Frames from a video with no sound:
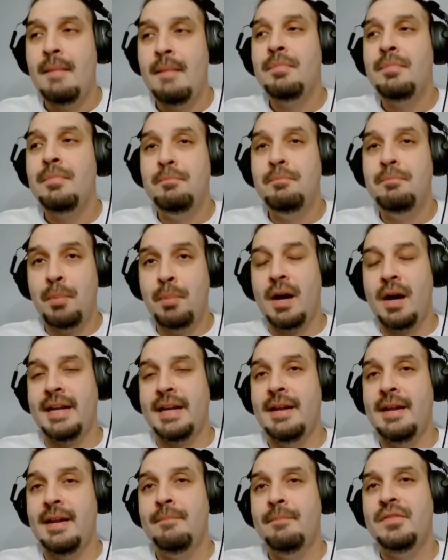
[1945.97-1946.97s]
But
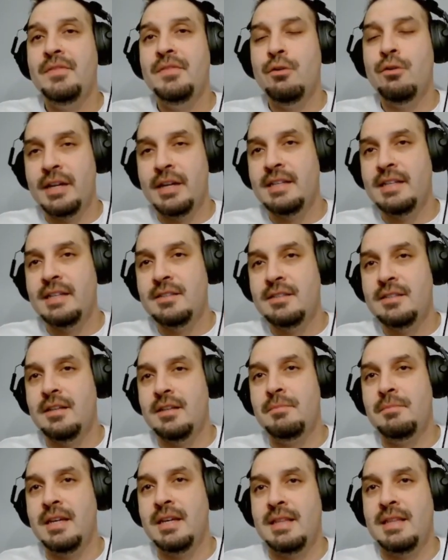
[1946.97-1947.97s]
there is something
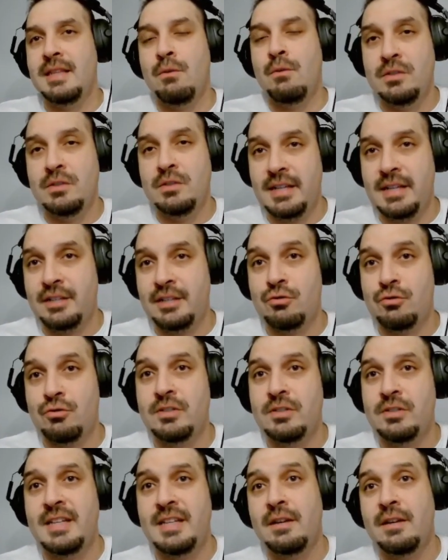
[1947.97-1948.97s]
that was interesting
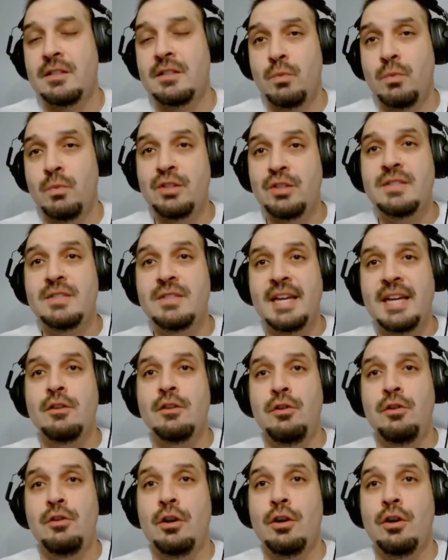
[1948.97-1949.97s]
because when you take a
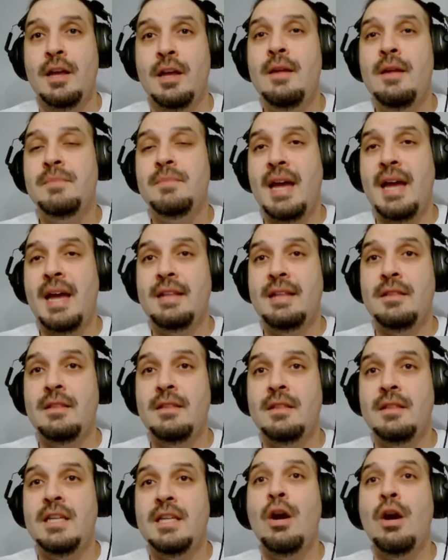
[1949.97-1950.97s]
look at
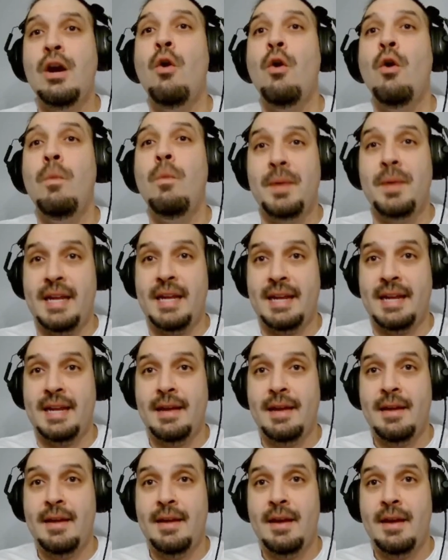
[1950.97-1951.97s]
the opening,
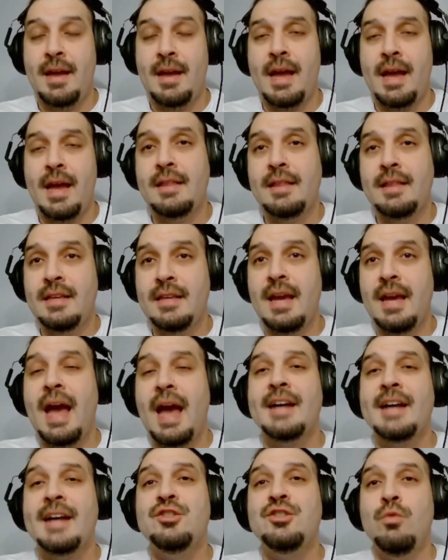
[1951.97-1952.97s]
at the
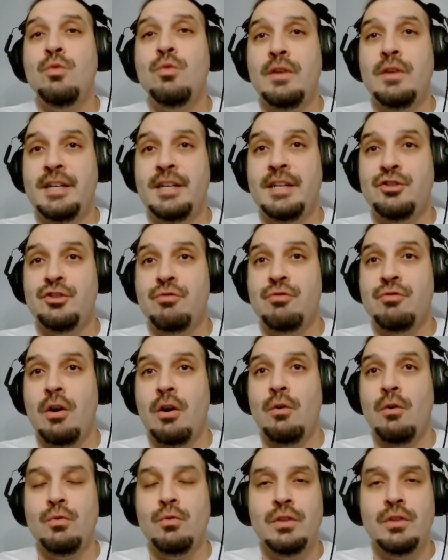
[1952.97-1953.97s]
actual intro,
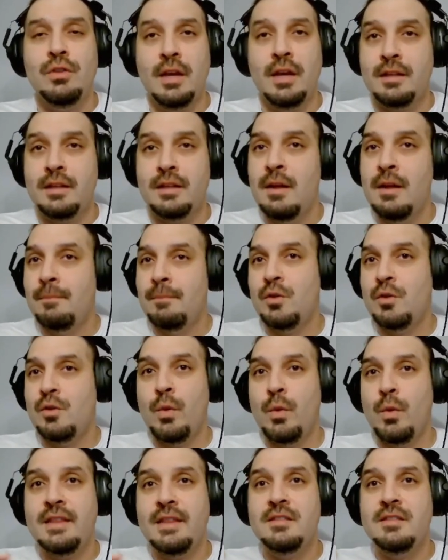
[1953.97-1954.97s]
like the way the
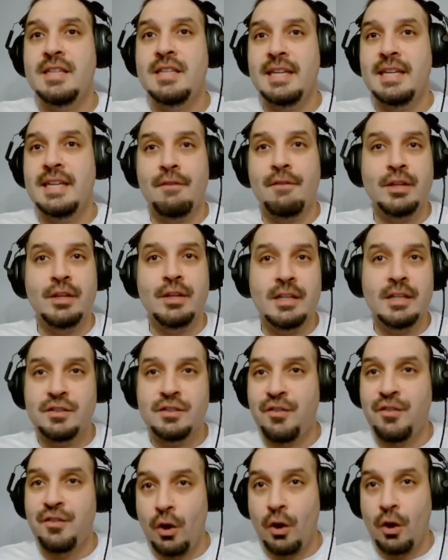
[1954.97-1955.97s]
city, everything's
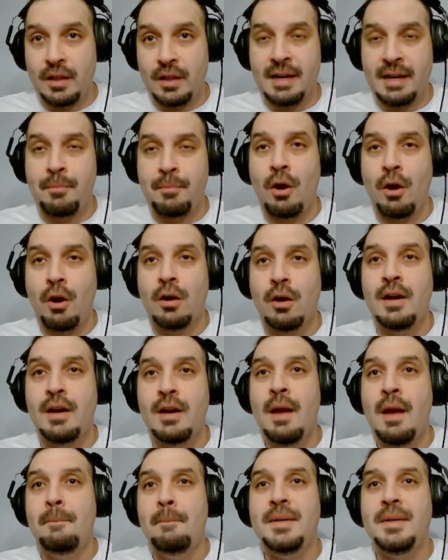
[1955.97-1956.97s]
falling apart,
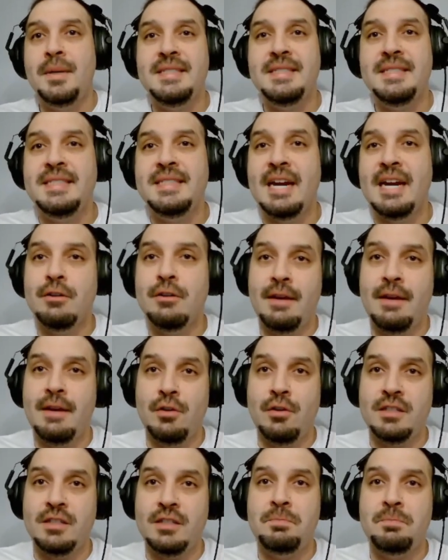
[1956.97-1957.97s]
but Daredevil is
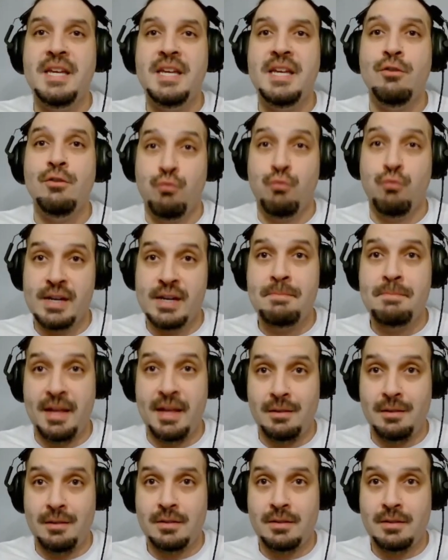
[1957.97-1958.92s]
being rebuilt.